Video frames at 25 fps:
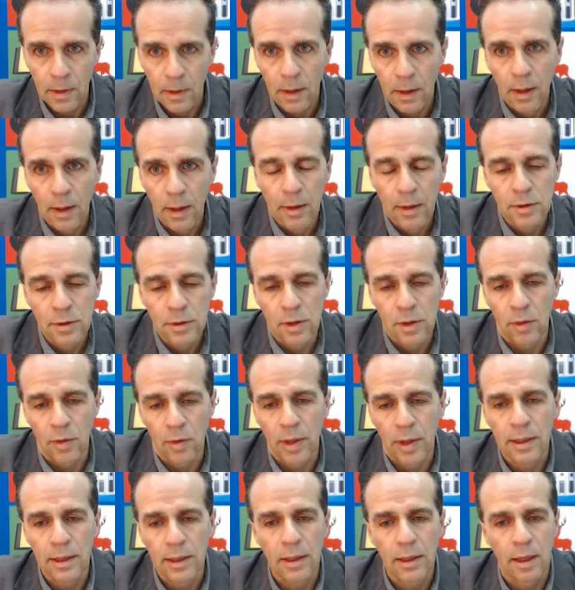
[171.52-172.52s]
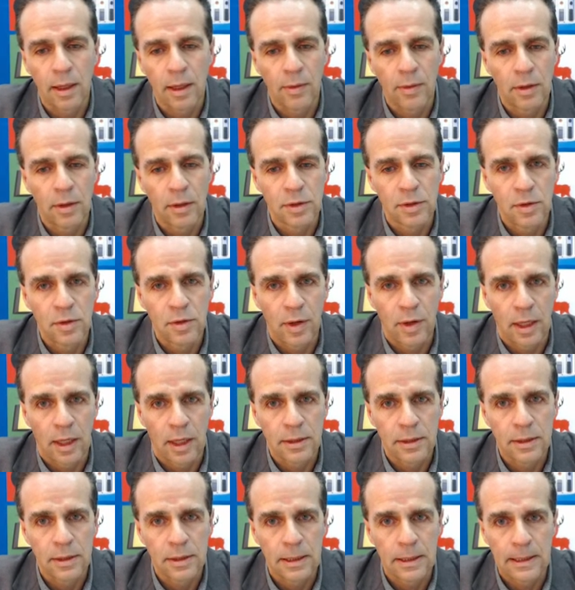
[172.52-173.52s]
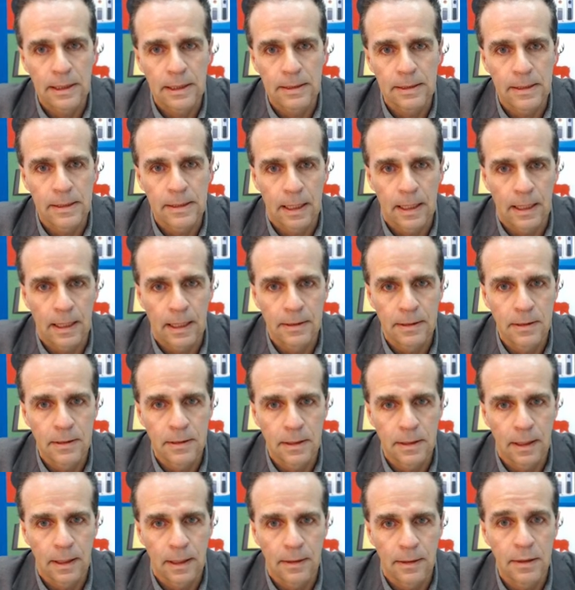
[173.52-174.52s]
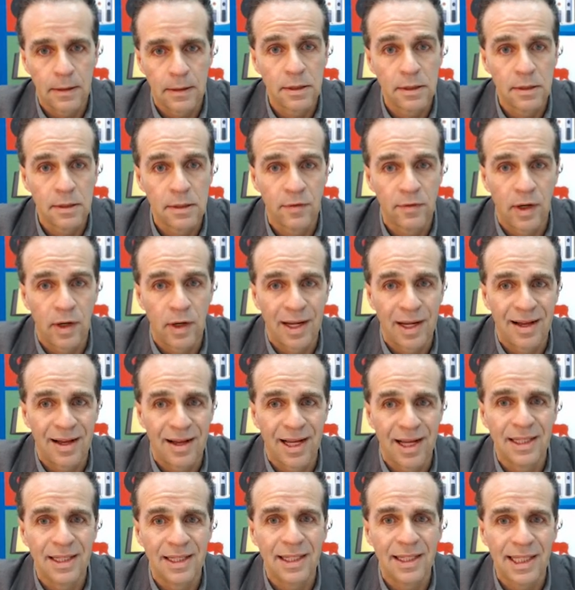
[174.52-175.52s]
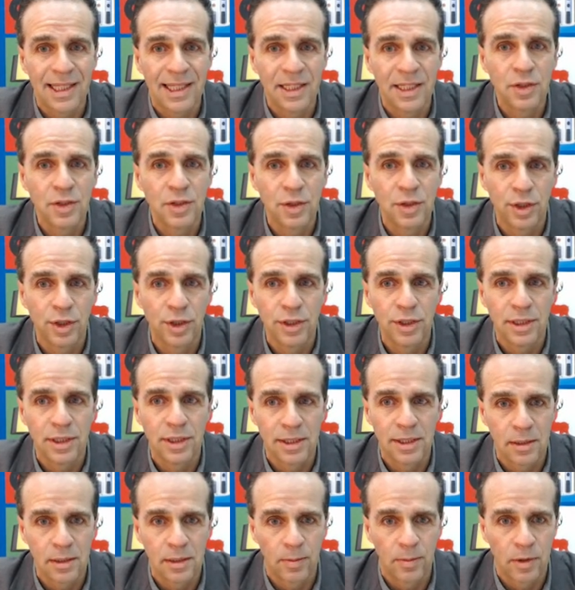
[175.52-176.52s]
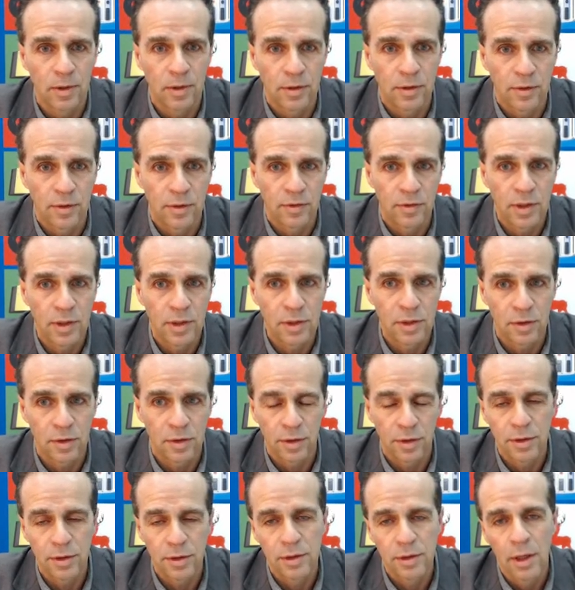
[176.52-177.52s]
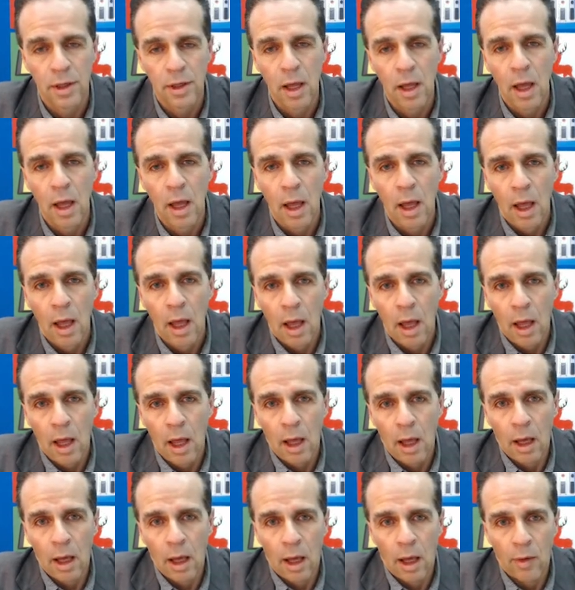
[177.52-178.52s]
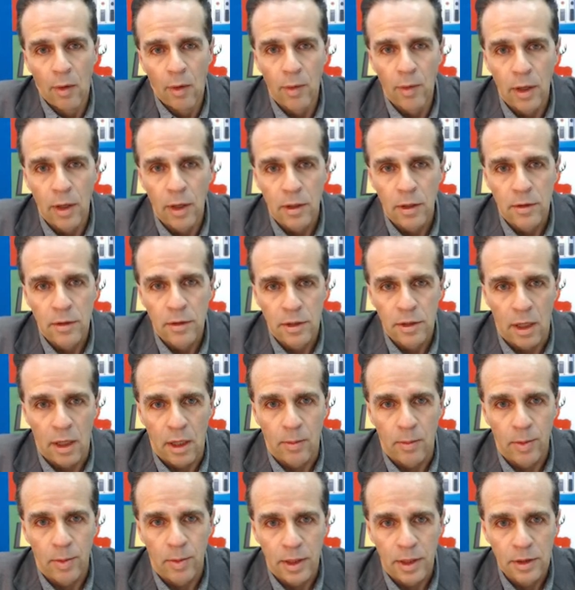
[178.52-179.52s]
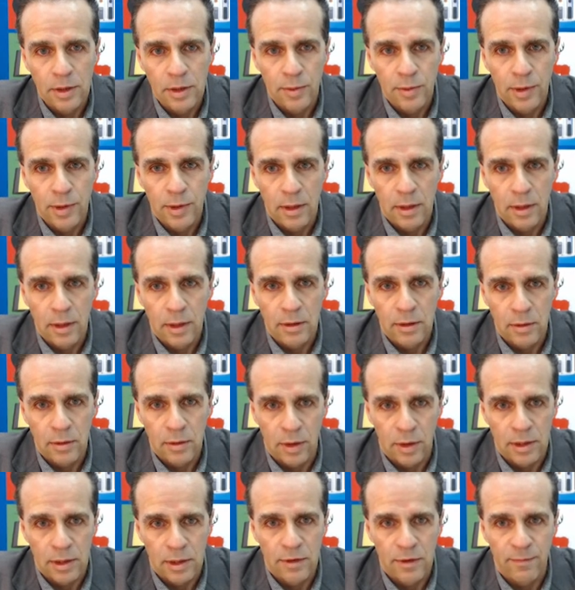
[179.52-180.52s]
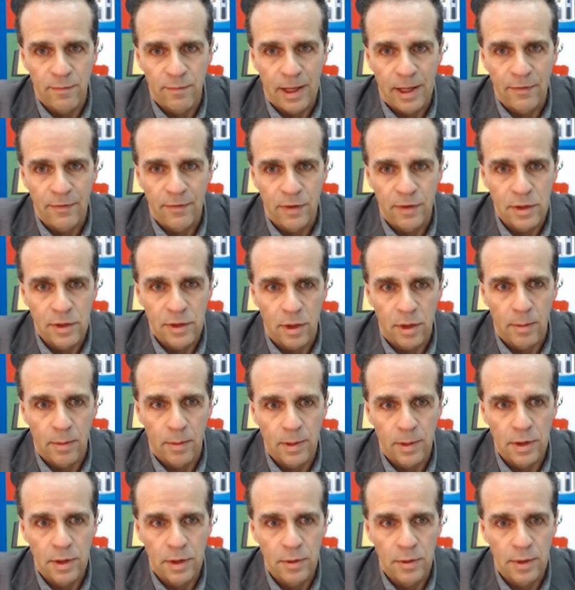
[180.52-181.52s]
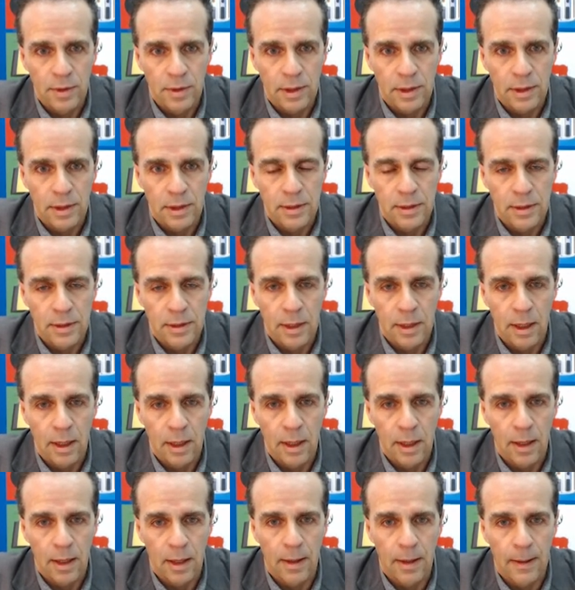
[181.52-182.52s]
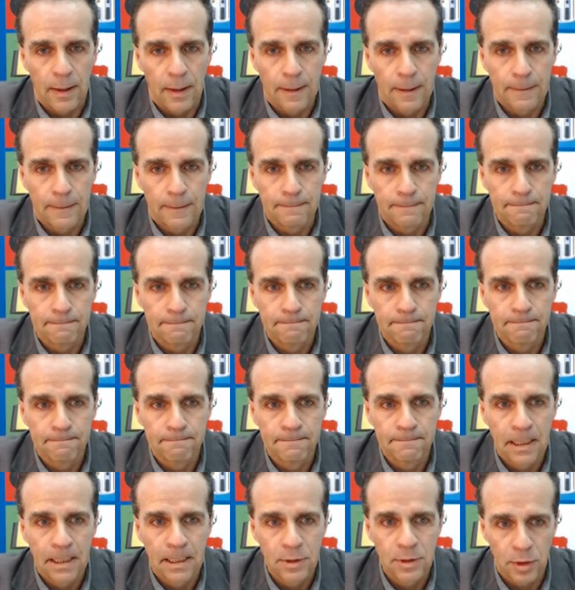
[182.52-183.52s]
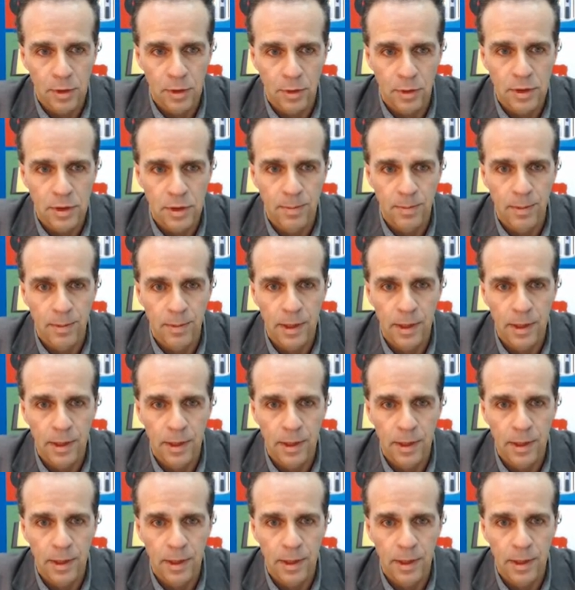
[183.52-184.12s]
So one thing I want to stress is that this is a very highly interdisciplinary research, which brings with it lots of benefits and opportunities. So it brings